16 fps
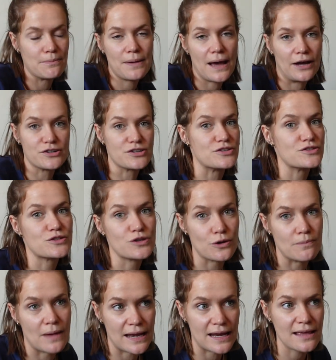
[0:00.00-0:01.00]
pouches too
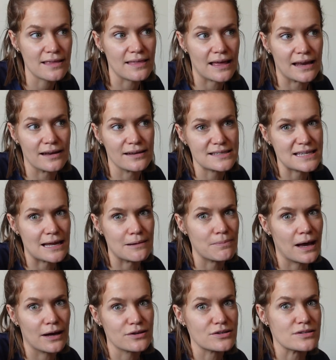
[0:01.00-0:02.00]
many than 10
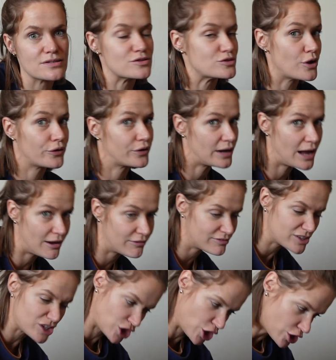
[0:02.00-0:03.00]
pouches not enough,
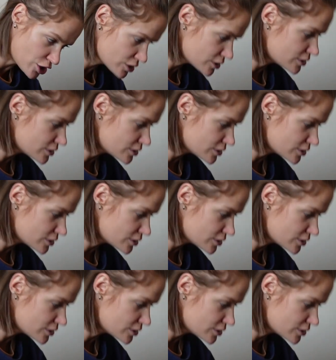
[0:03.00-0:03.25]
you know?